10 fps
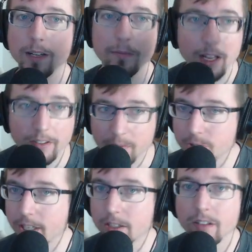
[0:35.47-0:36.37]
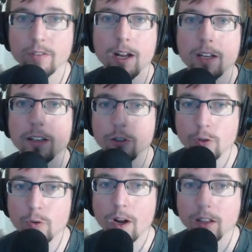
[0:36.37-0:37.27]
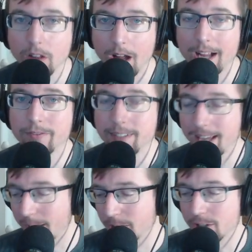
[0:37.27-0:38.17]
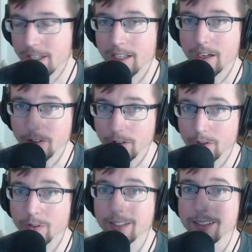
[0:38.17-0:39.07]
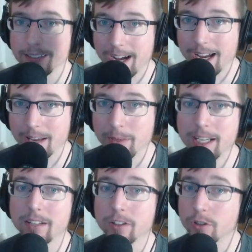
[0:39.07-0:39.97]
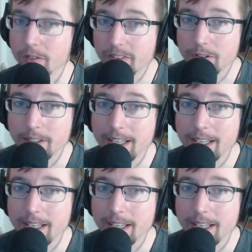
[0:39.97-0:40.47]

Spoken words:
bounce the projectiles around and do a lot of damage in a little time. Closer you get,